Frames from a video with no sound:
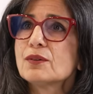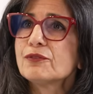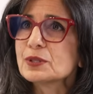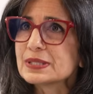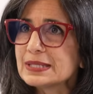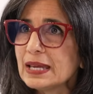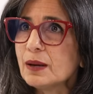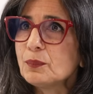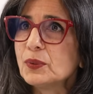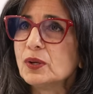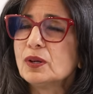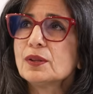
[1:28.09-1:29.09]
For
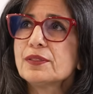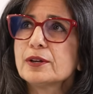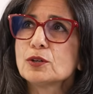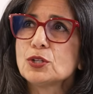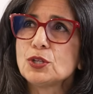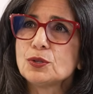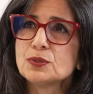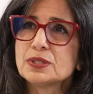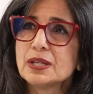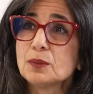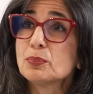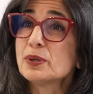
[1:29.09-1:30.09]
example, they're
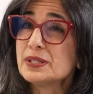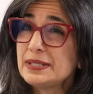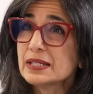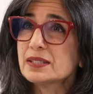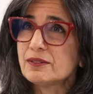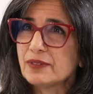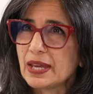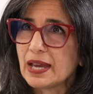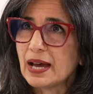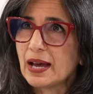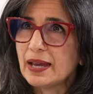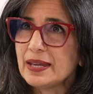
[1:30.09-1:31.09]
using predictive
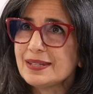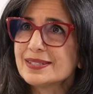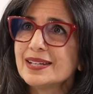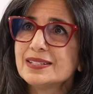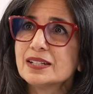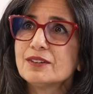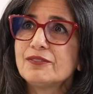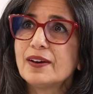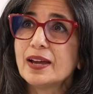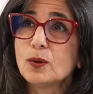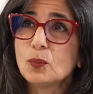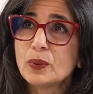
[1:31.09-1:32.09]
AI to
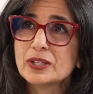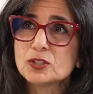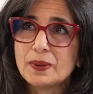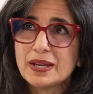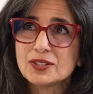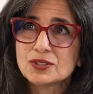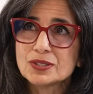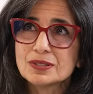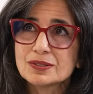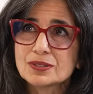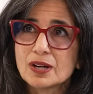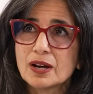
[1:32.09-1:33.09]
identify which
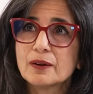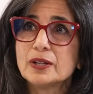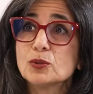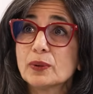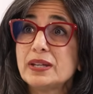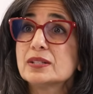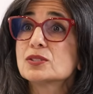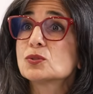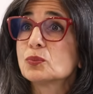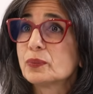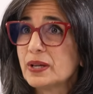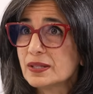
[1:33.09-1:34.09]
patients are at greatest
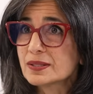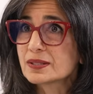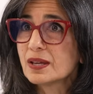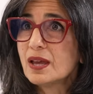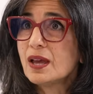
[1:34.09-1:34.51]
risk